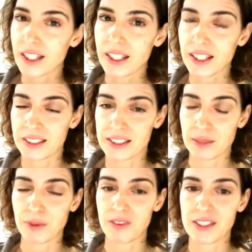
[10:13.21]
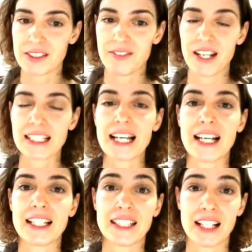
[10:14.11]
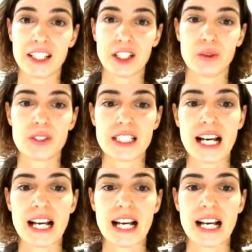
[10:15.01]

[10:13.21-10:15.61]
in some of its effect, and that includes